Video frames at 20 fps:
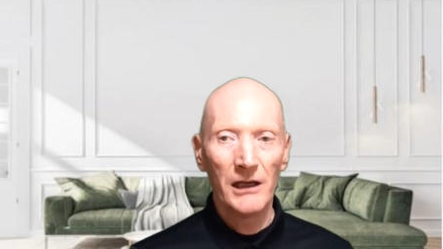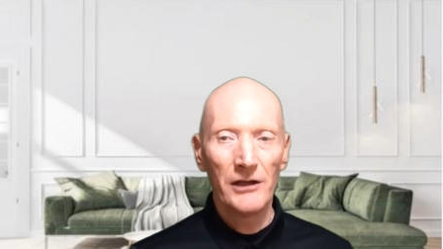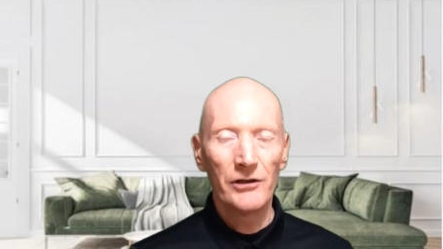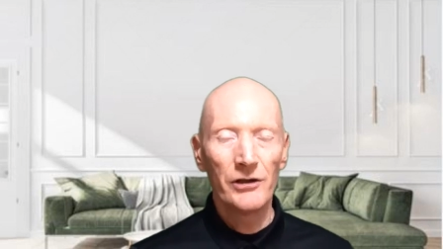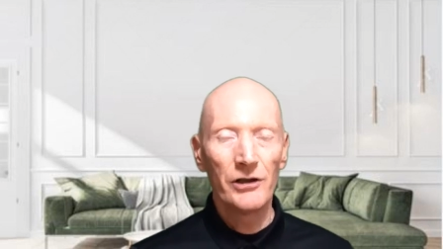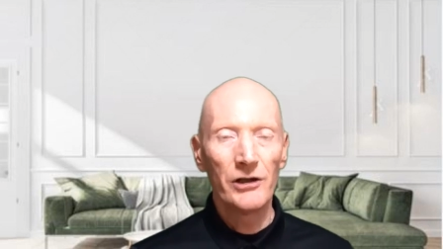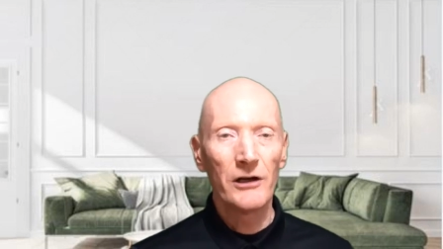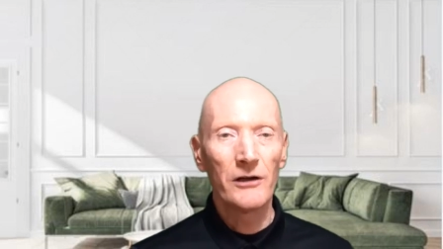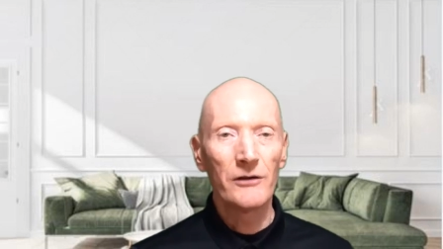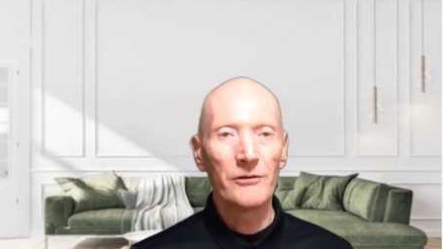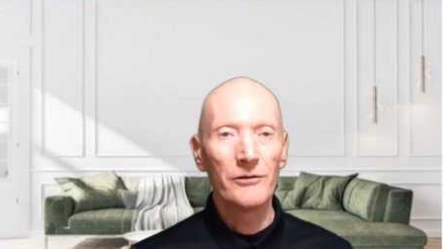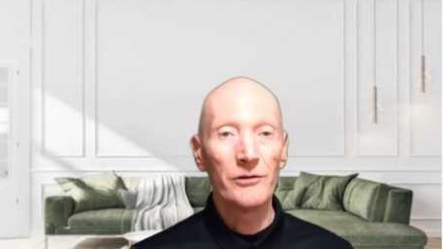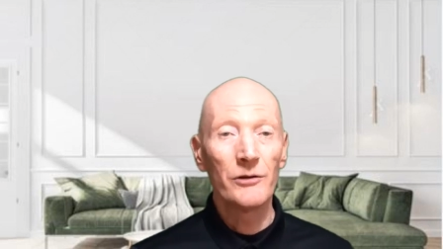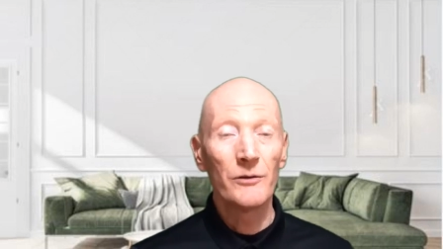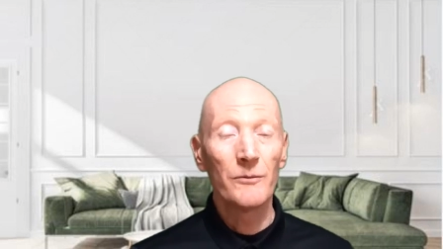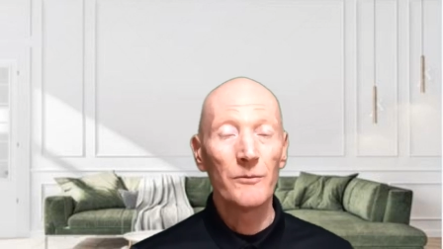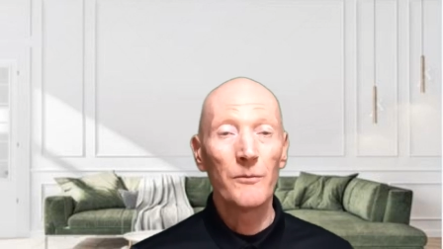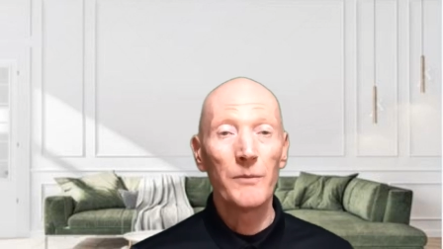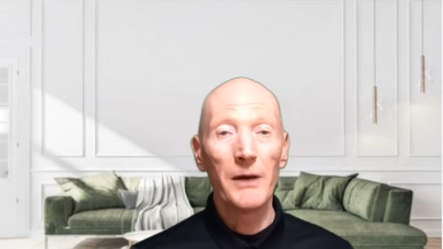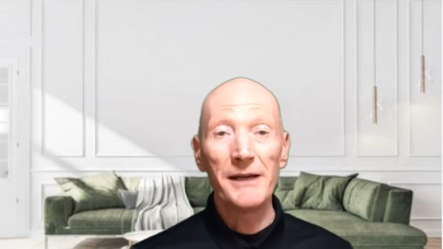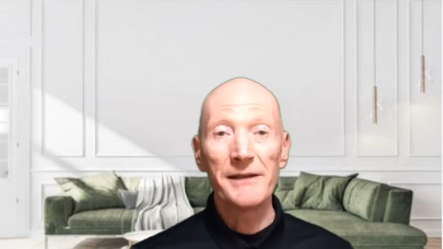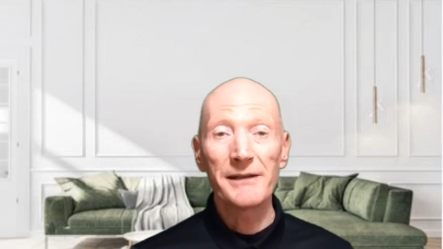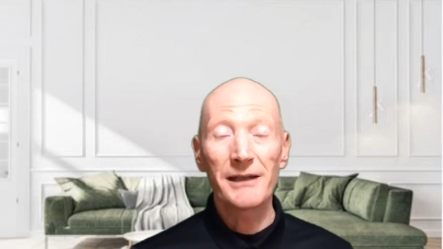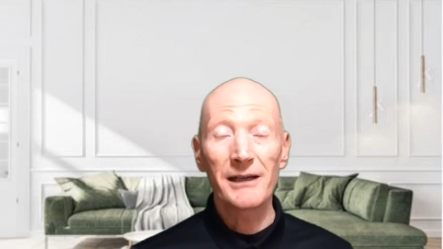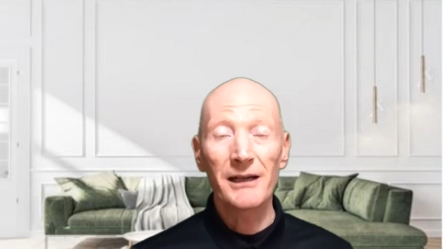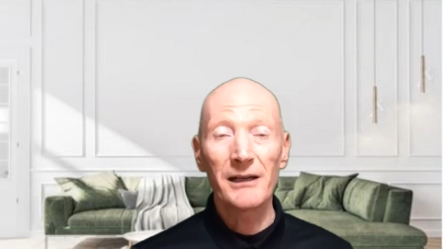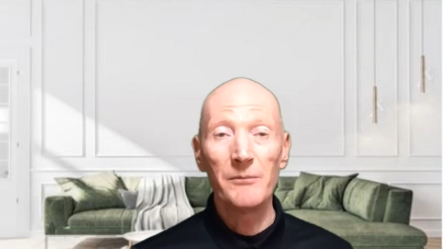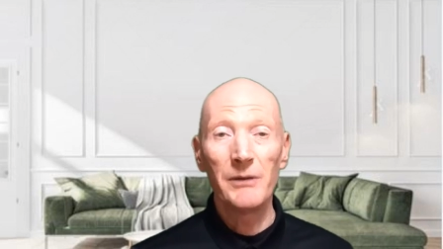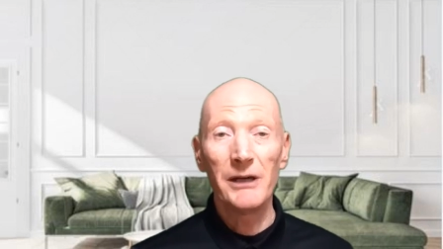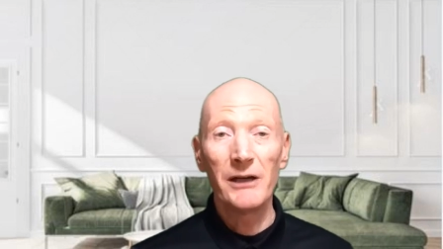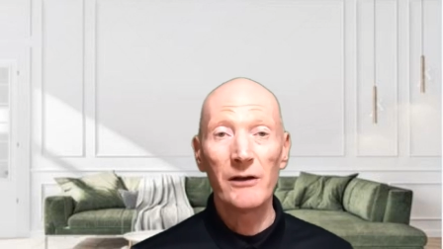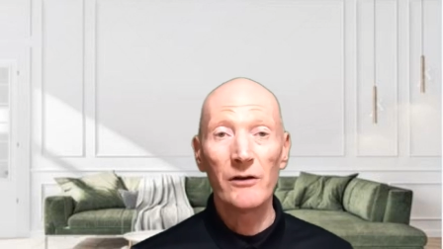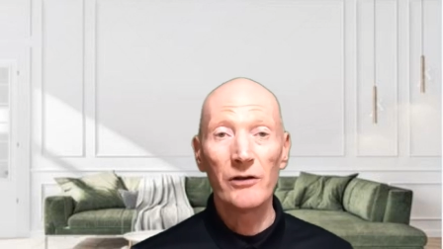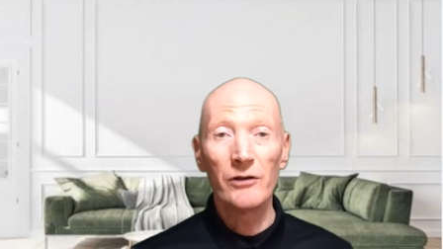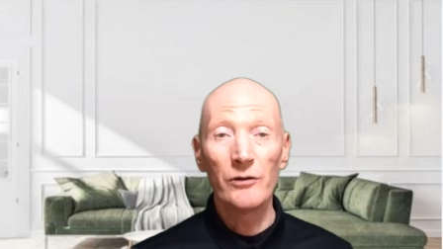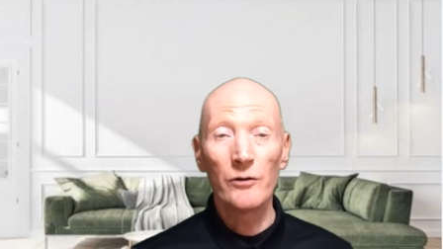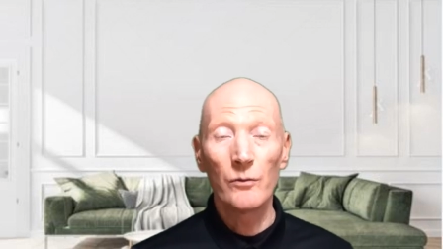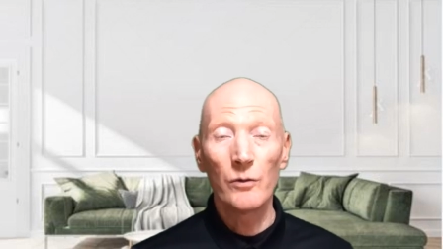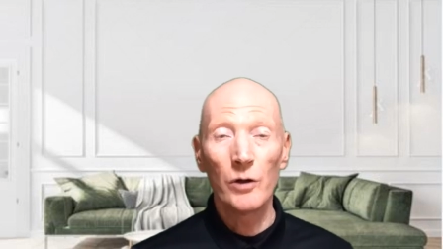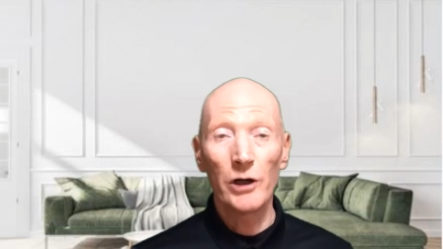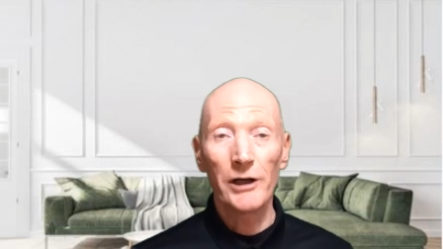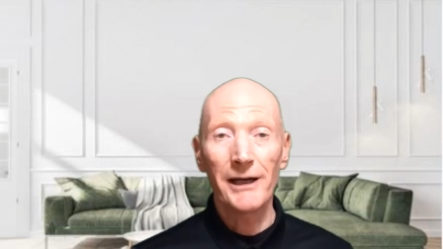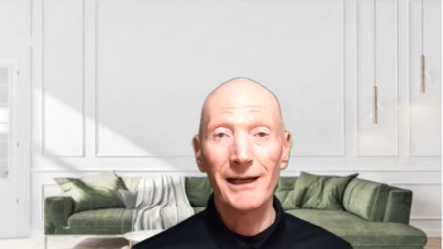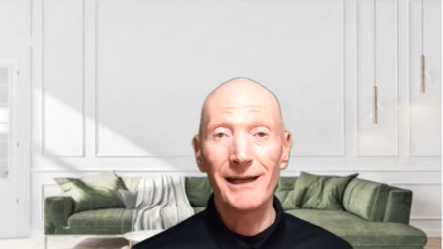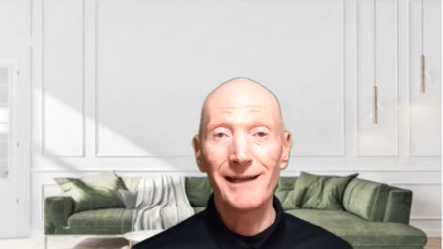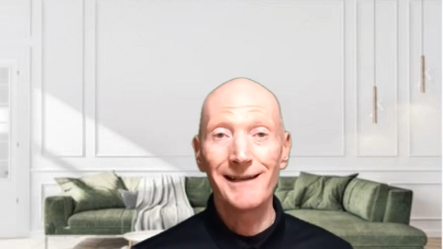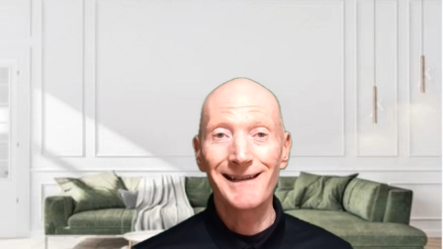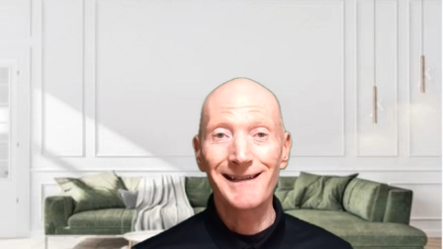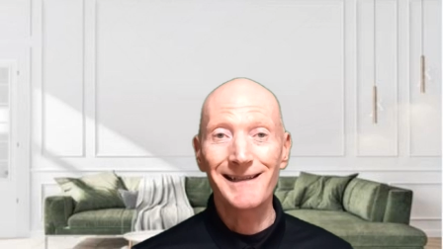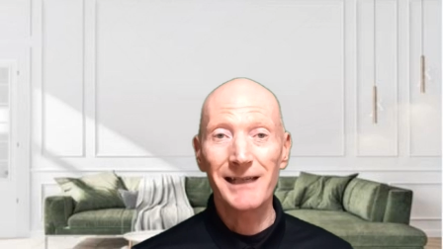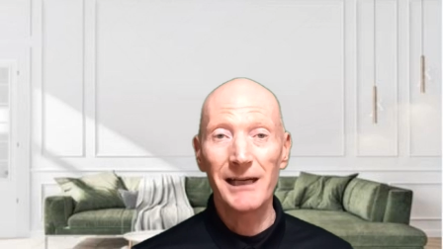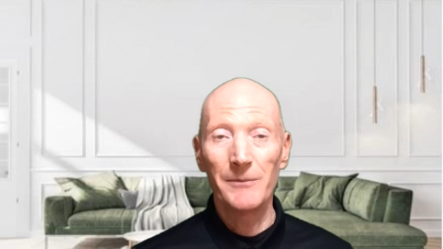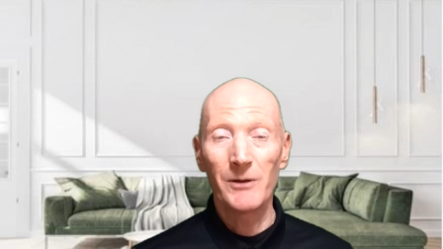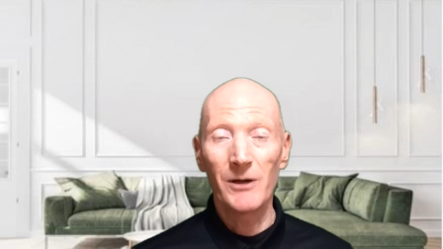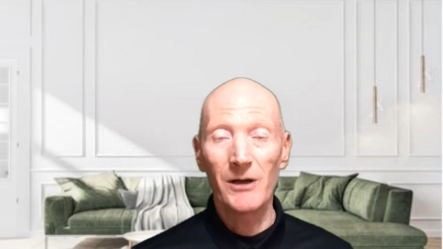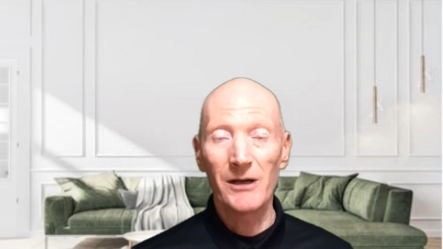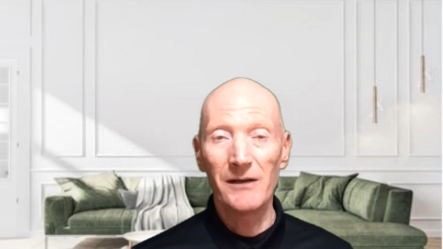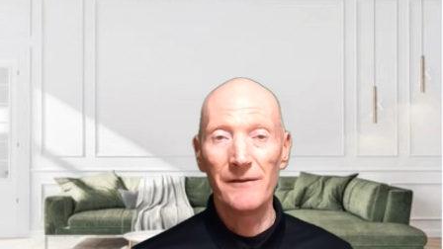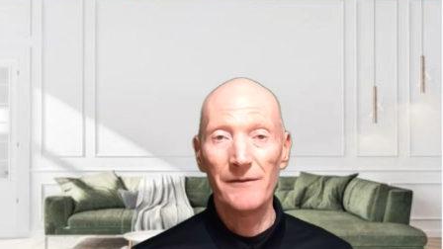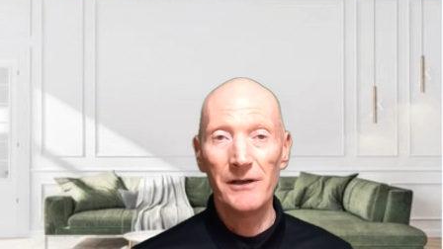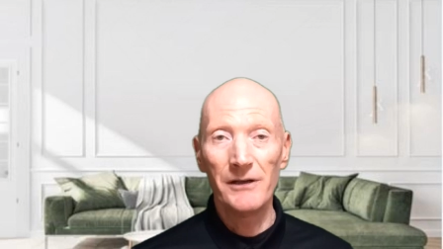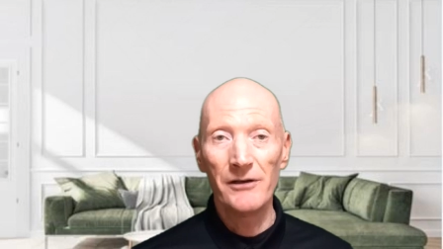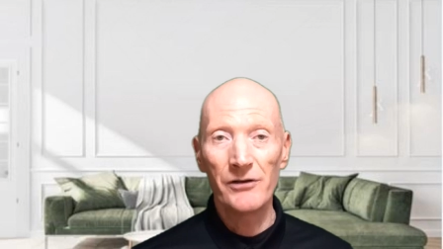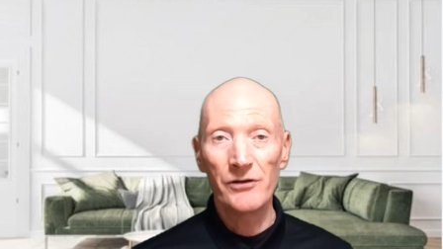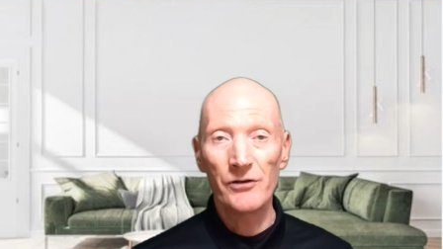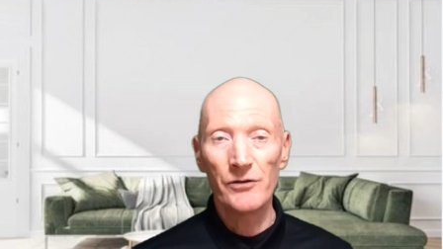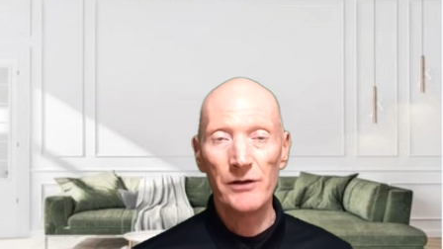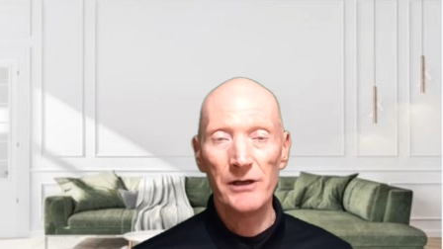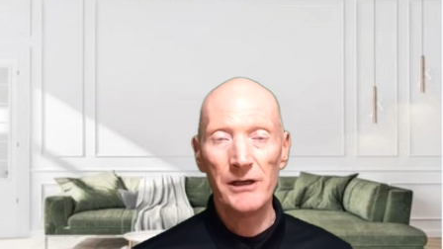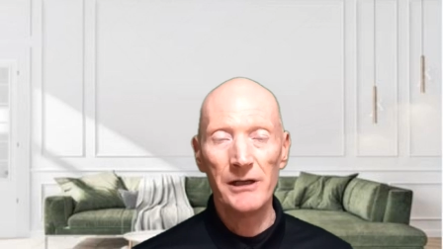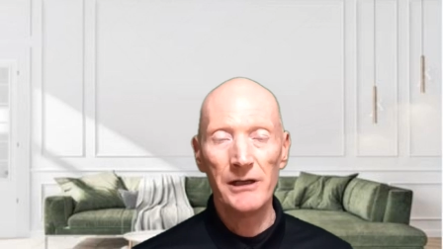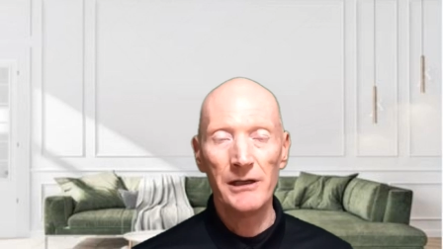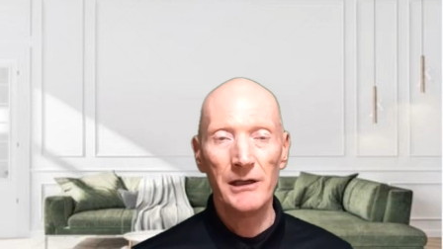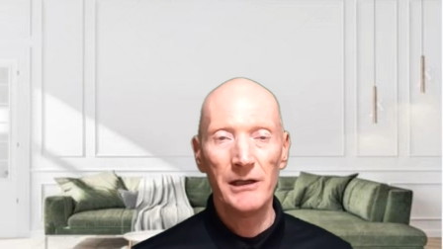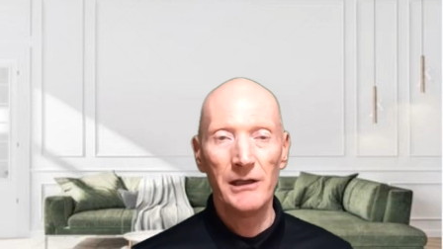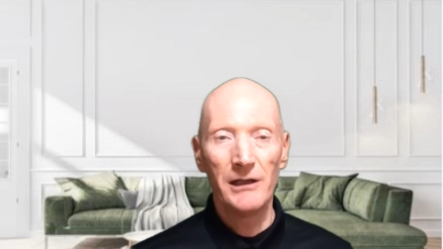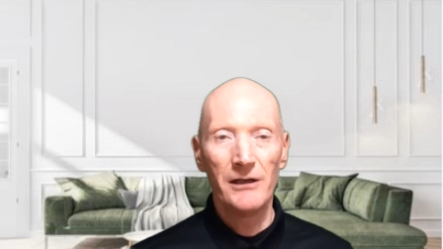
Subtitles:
you're basically you're working in the same kind of industry.